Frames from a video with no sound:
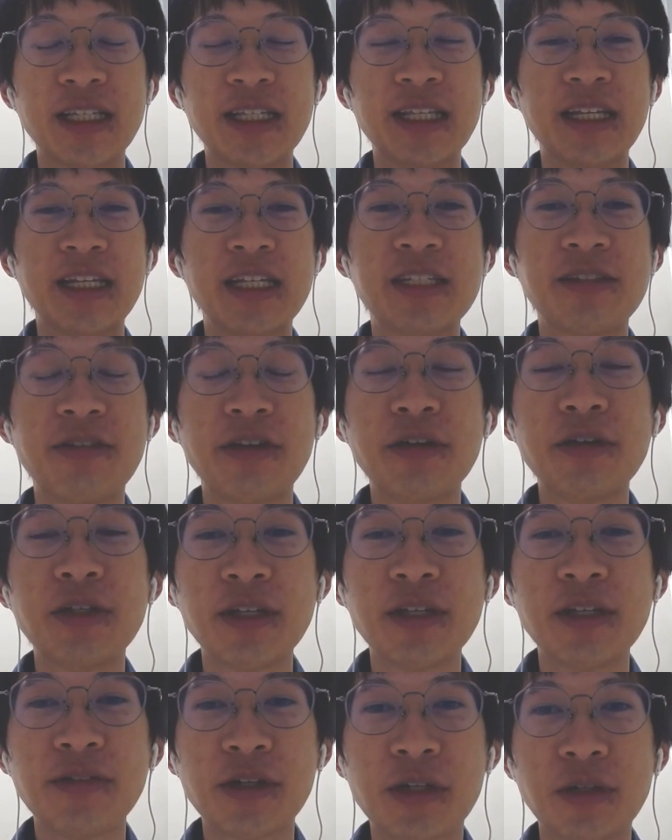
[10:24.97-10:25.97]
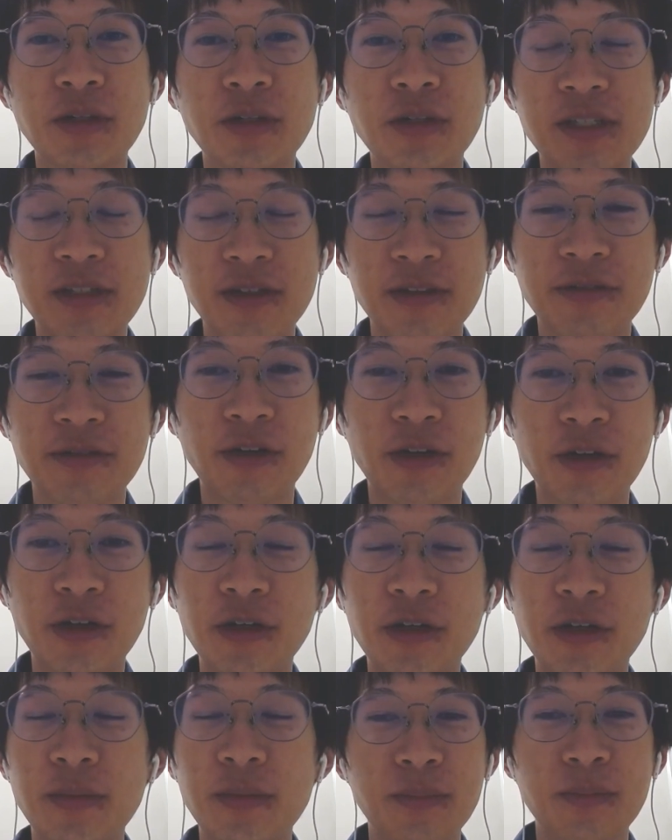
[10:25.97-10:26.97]
then it's very difficult
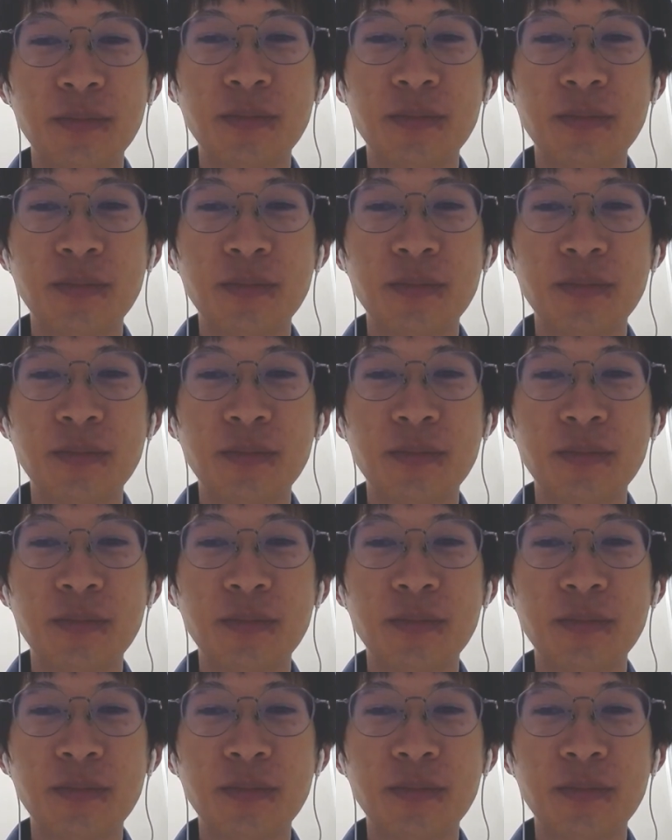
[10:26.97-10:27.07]
for